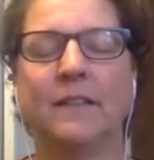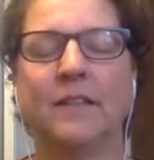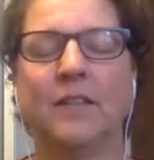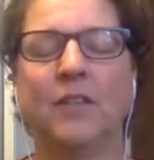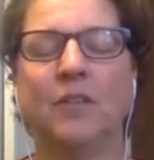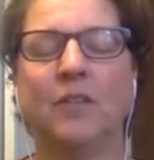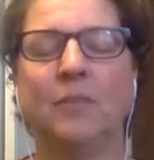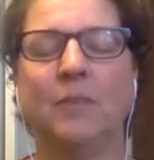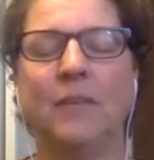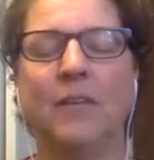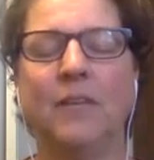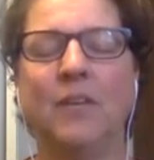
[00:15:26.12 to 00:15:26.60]

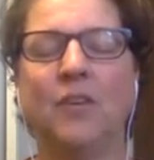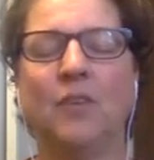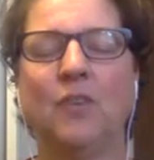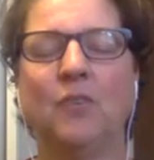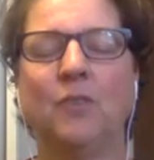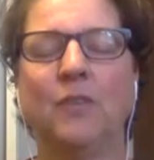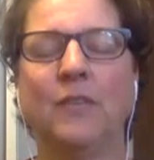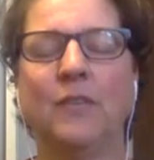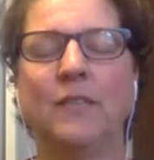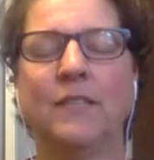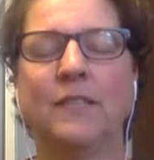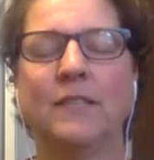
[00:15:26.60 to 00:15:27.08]
You may
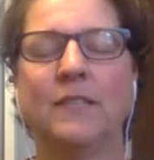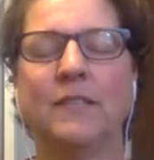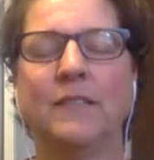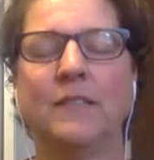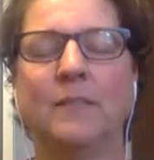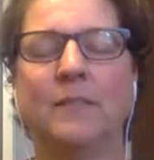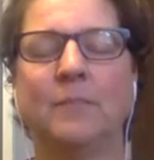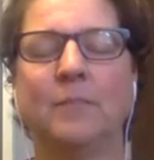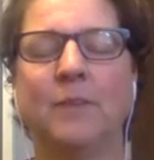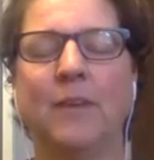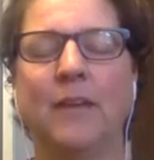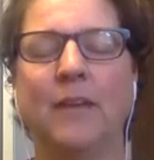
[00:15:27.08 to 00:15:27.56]
notice
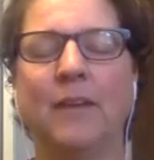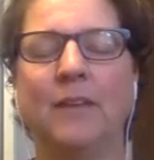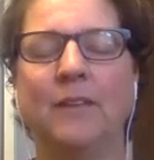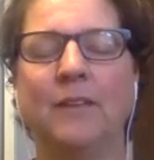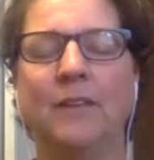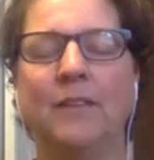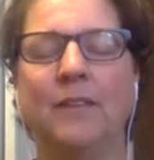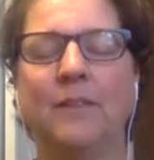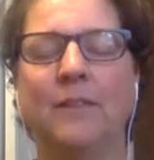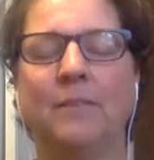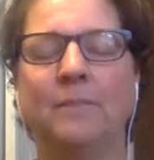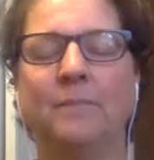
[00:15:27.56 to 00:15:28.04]
the breath
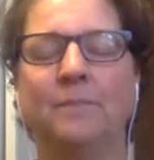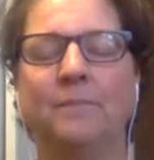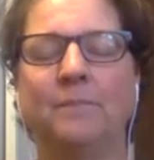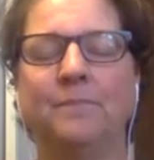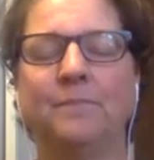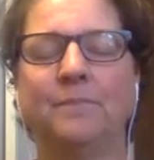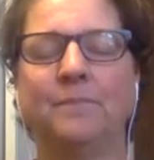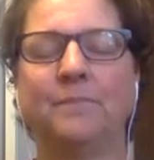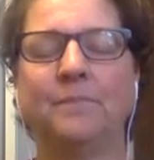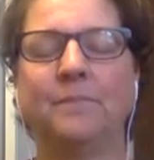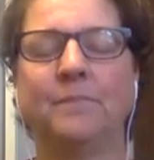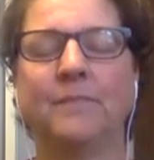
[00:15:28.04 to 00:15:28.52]

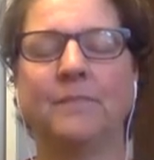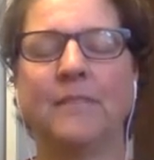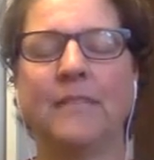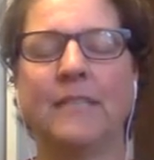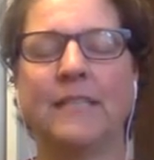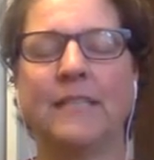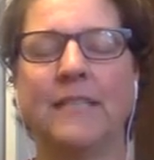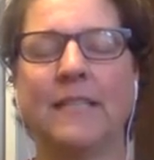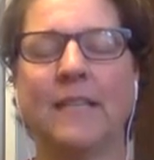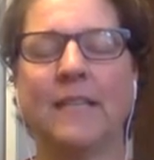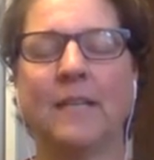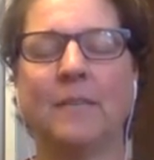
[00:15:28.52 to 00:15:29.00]

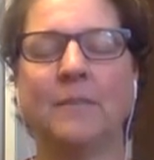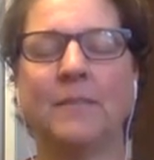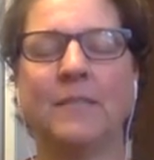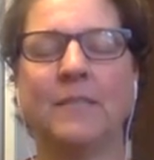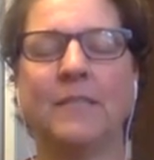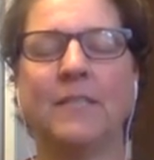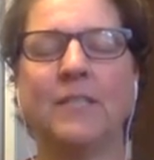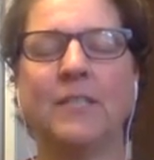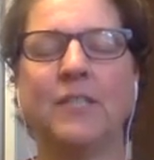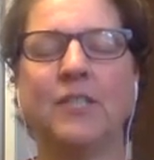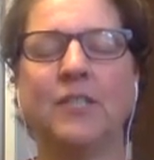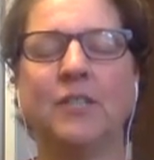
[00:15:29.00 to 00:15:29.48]
as it comes
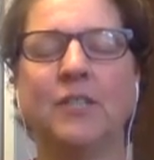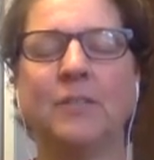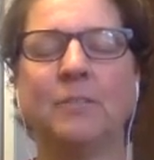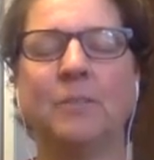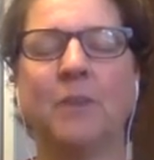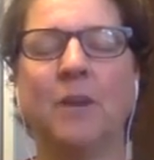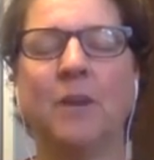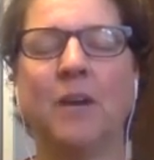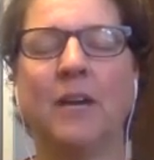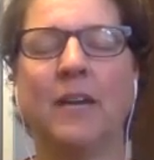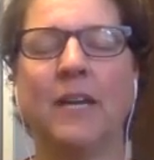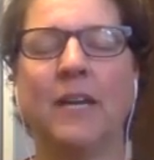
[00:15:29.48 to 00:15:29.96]
into your
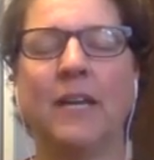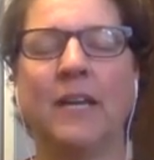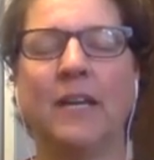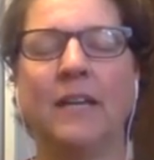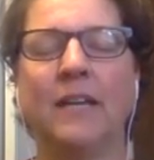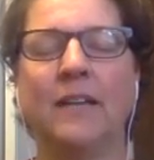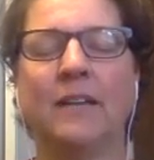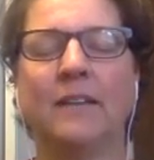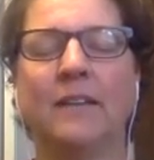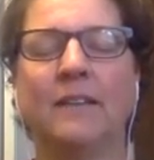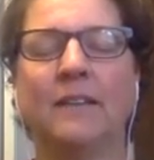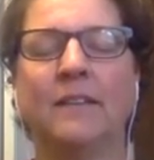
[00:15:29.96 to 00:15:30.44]
body,
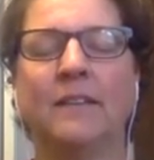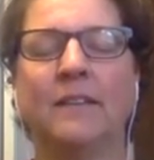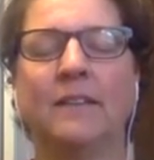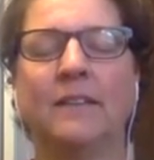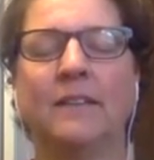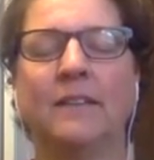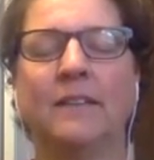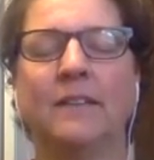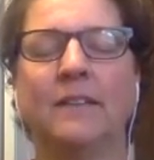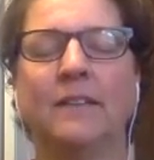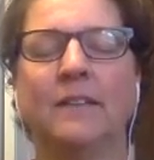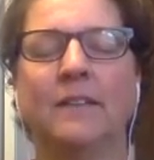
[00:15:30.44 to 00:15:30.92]

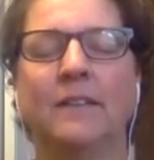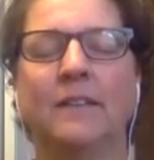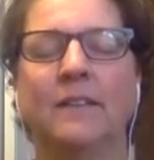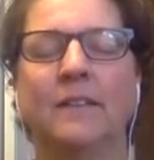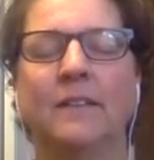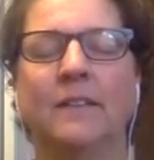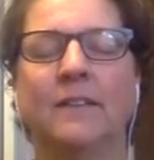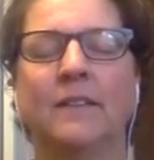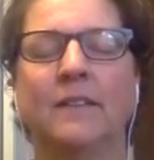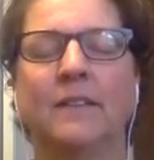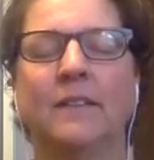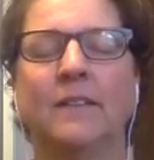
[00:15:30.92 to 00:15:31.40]

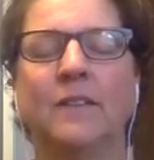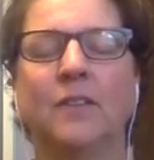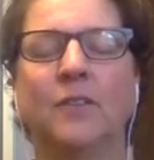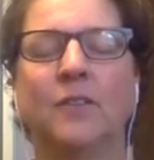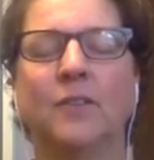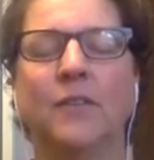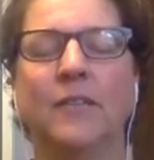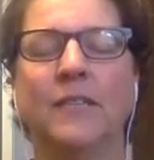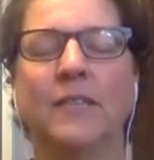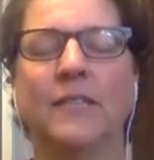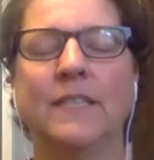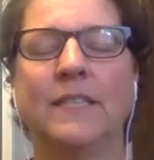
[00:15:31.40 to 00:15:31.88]

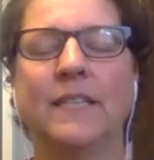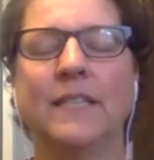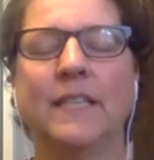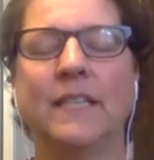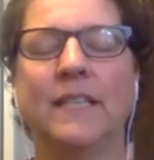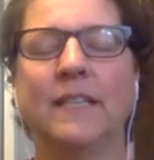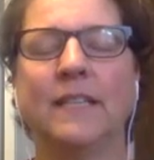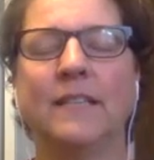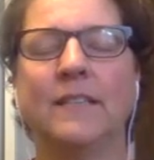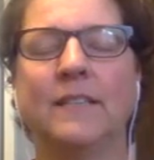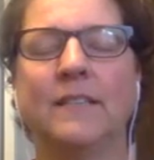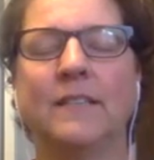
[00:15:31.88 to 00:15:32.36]
noticing
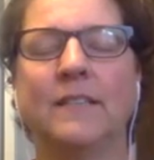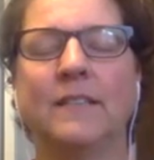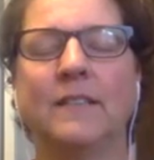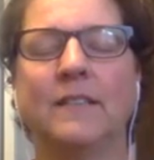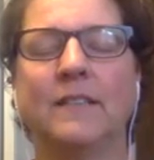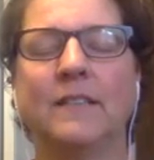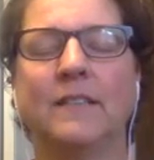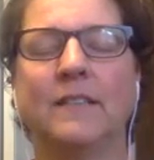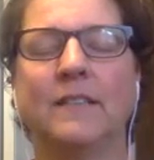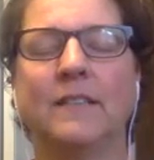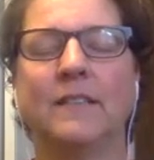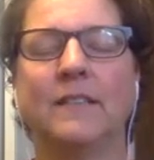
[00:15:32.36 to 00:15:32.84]
it
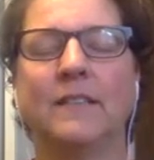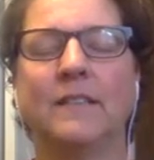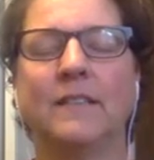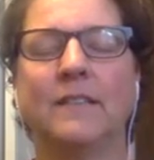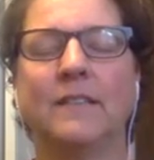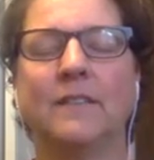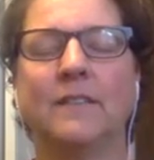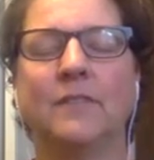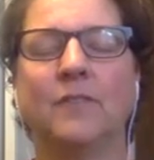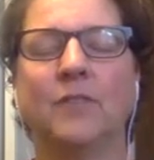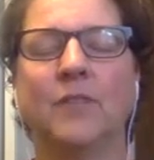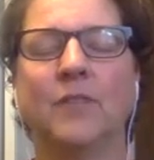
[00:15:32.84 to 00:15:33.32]

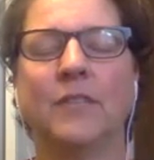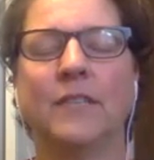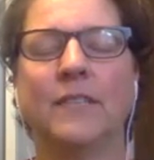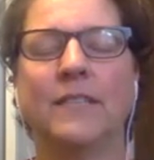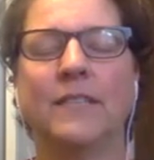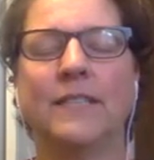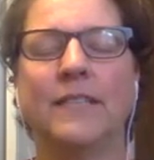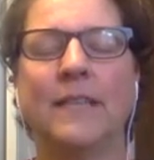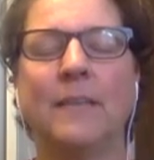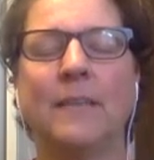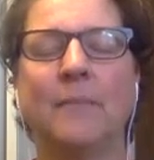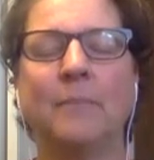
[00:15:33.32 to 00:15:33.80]
for
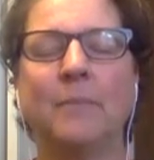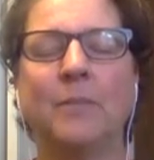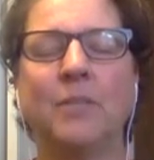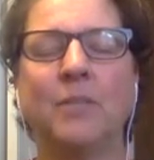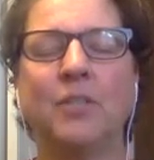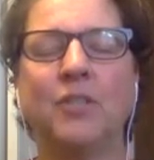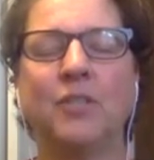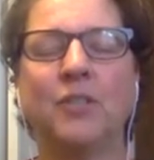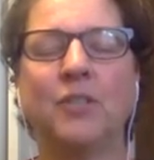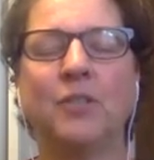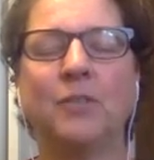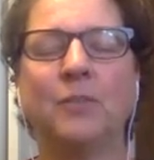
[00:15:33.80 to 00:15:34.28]
its
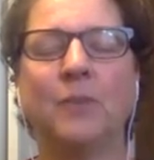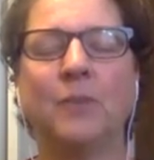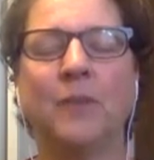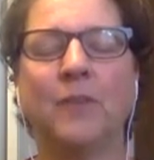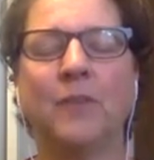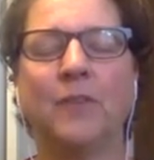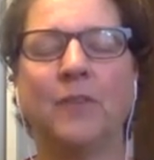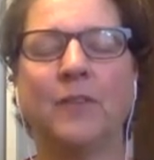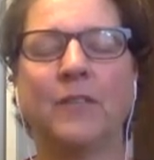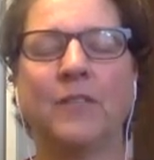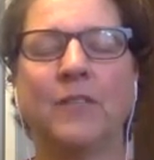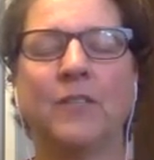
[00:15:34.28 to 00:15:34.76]
temperature,
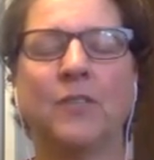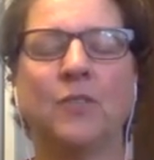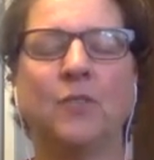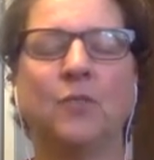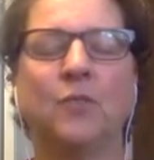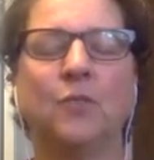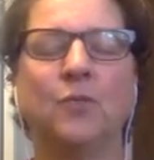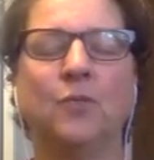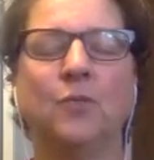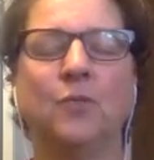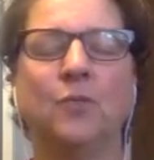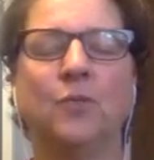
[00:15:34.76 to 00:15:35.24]
whether it's
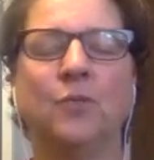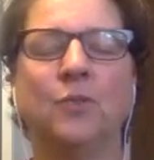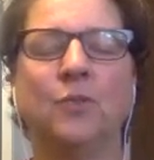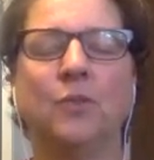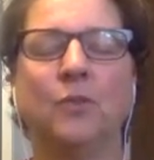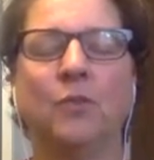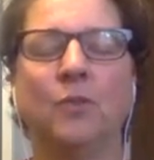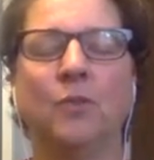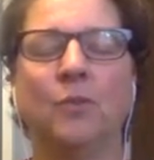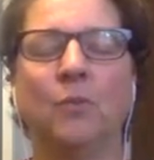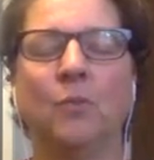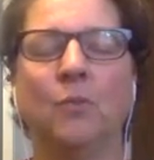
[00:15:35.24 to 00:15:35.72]
cool
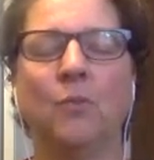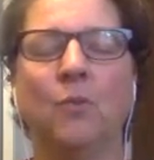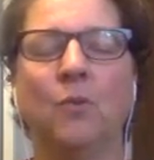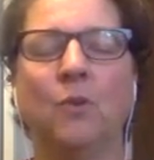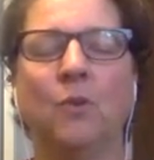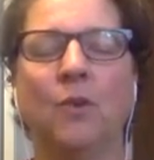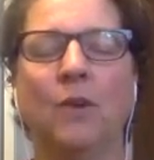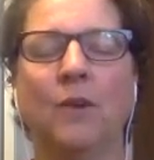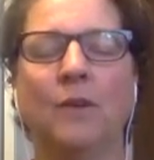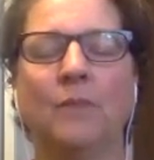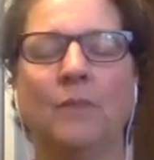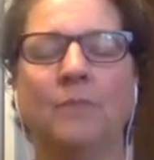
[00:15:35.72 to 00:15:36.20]
or
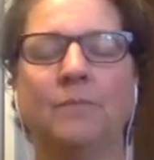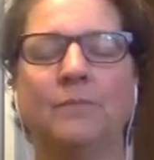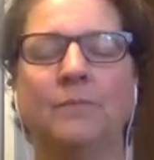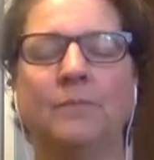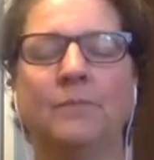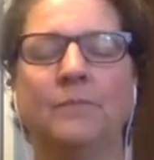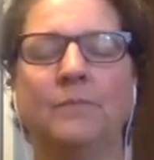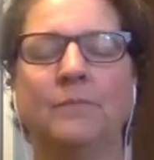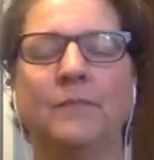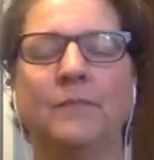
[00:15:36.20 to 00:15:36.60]
warm,